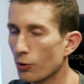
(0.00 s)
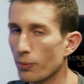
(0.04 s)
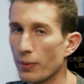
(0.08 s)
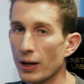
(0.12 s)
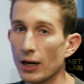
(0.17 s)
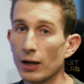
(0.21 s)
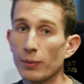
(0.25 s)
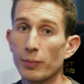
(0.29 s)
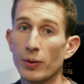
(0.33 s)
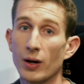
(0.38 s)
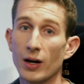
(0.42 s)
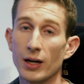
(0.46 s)

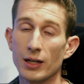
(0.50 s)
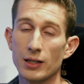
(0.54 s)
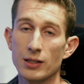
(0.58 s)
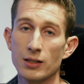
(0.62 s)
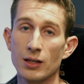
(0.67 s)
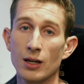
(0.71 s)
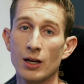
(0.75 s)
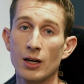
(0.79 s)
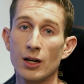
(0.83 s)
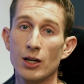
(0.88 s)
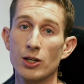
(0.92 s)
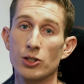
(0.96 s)
megabytes,
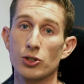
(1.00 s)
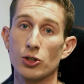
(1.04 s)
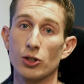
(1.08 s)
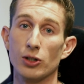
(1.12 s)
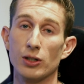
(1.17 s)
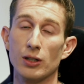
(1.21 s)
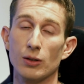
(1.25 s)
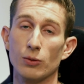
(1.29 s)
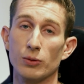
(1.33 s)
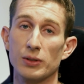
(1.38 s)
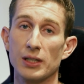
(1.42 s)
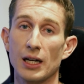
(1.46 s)
so
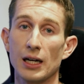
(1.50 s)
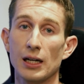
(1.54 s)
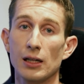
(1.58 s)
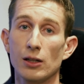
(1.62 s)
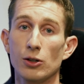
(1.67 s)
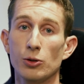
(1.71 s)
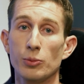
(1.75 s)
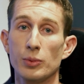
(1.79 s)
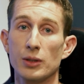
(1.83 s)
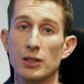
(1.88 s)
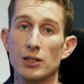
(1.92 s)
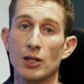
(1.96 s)
it'll take a
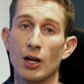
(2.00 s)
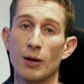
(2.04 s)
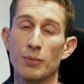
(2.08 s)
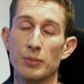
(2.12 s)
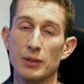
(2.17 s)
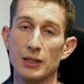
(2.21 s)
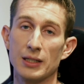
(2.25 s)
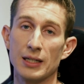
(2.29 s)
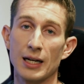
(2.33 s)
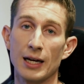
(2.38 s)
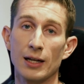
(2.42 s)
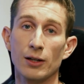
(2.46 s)
little bit of time to
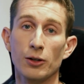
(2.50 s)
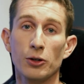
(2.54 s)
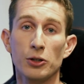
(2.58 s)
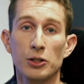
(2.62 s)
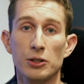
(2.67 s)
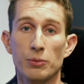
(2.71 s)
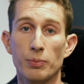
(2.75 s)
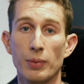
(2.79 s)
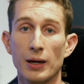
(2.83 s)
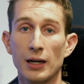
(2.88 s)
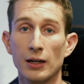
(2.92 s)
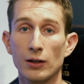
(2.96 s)
download
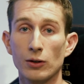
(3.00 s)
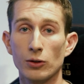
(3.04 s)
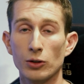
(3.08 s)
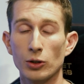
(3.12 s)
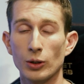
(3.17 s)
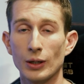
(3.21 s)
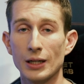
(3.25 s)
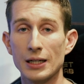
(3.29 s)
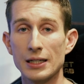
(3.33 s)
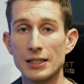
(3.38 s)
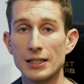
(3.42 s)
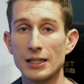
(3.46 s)
depending on
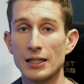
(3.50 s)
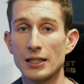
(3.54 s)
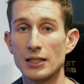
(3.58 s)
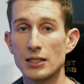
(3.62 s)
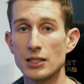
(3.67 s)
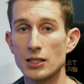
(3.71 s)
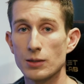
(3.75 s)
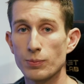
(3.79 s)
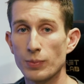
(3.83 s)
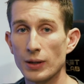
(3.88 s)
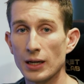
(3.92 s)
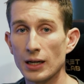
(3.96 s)
your internet
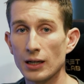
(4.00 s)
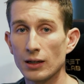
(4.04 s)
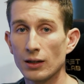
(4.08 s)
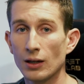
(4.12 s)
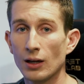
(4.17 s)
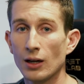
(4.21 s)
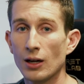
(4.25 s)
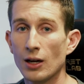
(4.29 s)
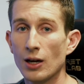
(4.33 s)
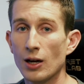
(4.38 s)
speed.